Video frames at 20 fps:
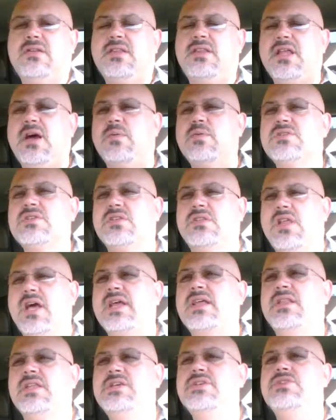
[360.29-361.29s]
that was
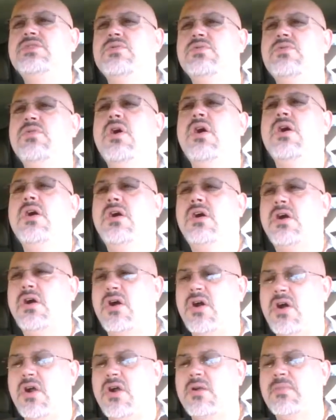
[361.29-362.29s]
likely to
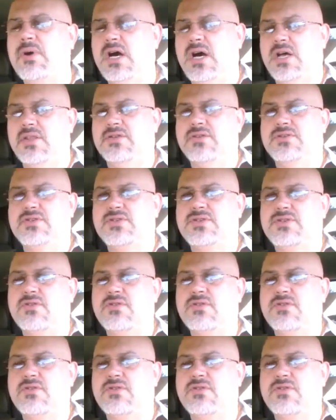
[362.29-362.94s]
harm others